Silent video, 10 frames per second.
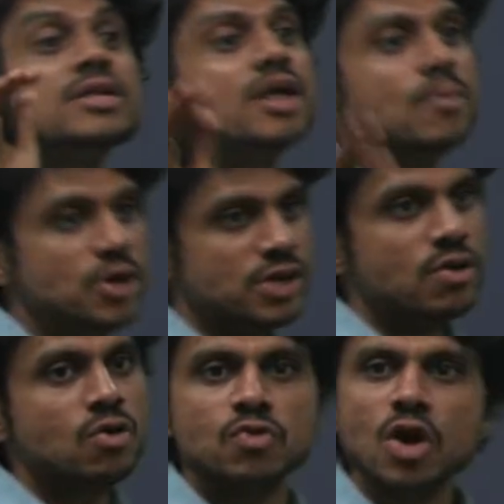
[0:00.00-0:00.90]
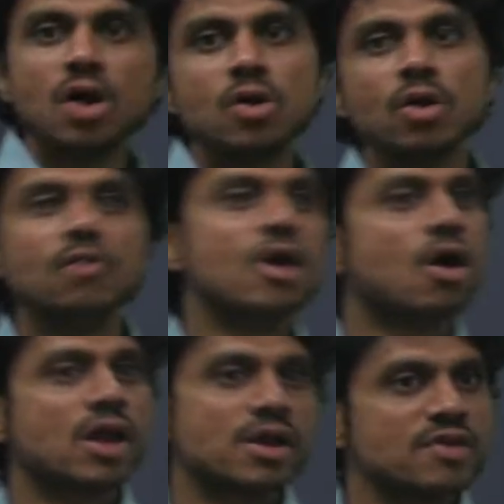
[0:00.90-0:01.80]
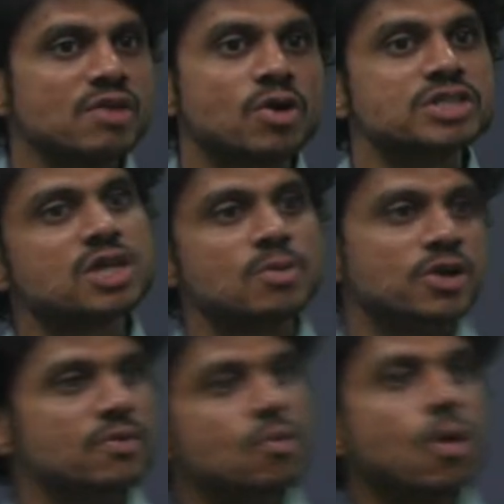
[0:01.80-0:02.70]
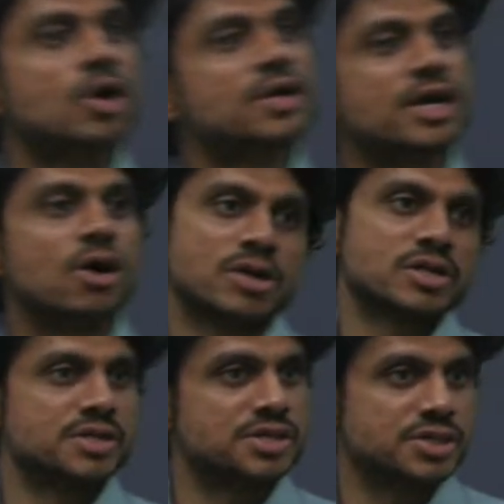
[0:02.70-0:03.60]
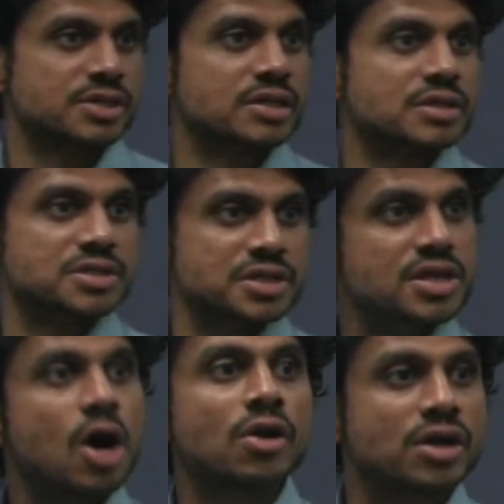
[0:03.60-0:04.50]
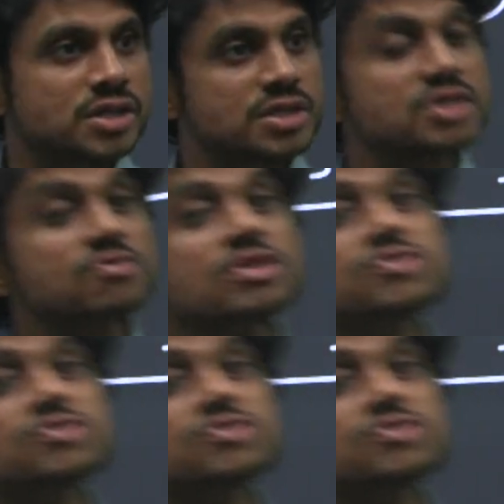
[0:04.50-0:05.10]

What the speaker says: WTO. We all know, we all are aware what is WTO, World Trade Organization. This is the organization which